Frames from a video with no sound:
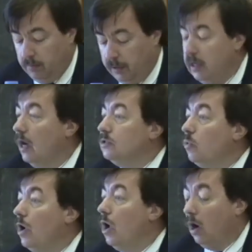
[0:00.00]
because
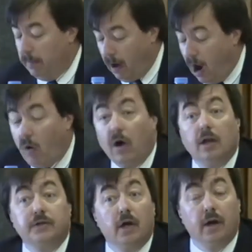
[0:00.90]
we are
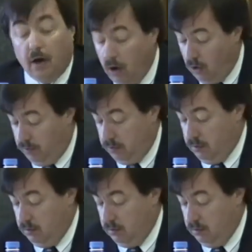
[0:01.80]
powerless on our own,